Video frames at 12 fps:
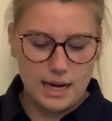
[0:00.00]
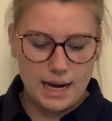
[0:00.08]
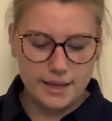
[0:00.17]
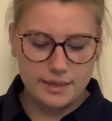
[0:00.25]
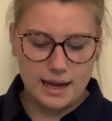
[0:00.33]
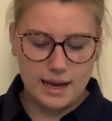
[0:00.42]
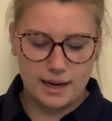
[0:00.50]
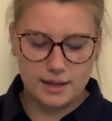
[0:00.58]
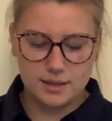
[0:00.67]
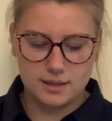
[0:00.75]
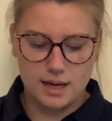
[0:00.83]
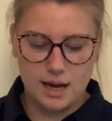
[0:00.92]
At the
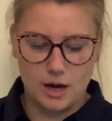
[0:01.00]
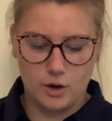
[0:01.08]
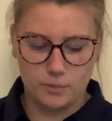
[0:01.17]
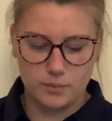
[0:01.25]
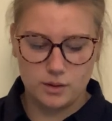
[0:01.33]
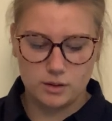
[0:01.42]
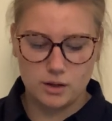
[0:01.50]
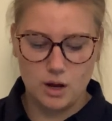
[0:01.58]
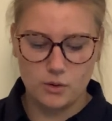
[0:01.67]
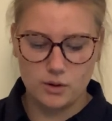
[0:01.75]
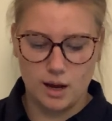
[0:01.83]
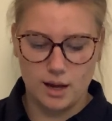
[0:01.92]
hated home,
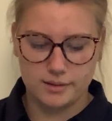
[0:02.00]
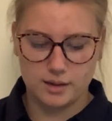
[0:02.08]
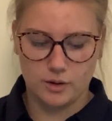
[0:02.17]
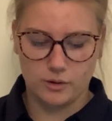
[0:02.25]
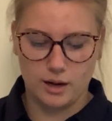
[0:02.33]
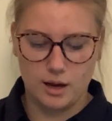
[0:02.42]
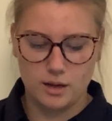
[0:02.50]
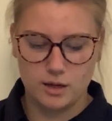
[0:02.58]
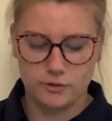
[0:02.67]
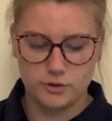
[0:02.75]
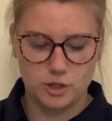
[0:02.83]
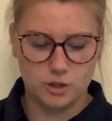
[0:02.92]
Carol asked Ariel
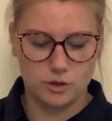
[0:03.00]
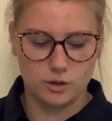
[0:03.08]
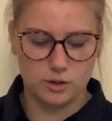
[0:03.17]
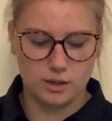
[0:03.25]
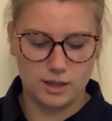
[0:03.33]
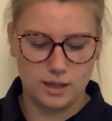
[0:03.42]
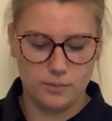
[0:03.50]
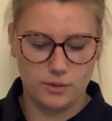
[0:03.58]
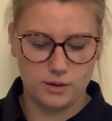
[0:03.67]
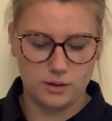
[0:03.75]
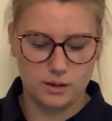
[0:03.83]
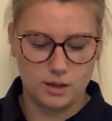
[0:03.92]
if she could keep
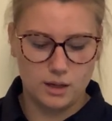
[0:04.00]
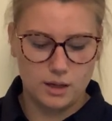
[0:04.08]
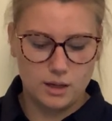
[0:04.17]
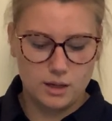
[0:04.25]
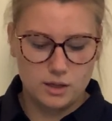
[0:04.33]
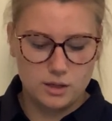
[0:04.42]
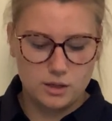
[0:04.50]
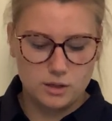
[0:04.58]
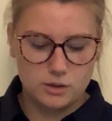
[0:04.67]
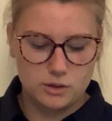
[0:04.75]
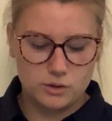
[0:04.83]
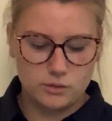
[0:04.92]
the
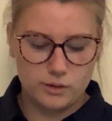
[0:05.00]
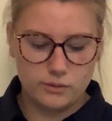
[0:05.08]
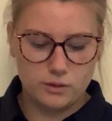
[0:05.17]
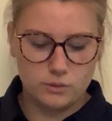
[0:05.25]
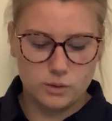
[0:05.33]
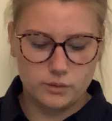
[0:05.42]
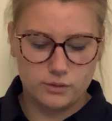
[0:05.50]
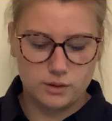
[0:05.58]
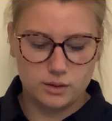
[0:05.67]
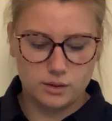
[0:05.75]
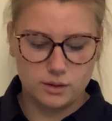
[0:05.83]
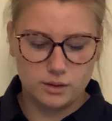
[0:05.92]
travel
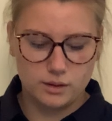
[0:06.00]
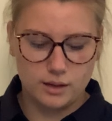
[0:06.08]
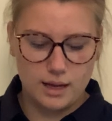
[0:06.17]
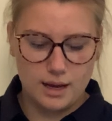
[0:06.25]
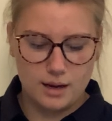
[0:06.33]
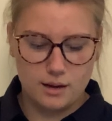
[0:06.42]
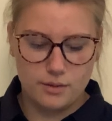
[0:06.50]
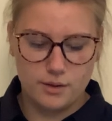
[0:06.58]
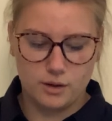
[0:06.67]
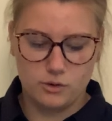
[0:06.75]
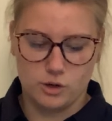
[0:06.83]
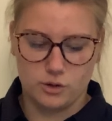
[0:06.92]
riffler at the
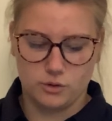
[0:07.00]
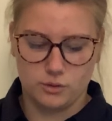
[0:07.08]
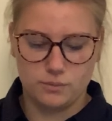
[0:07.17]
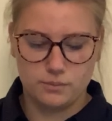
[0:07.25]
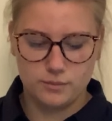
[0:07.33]
grotto.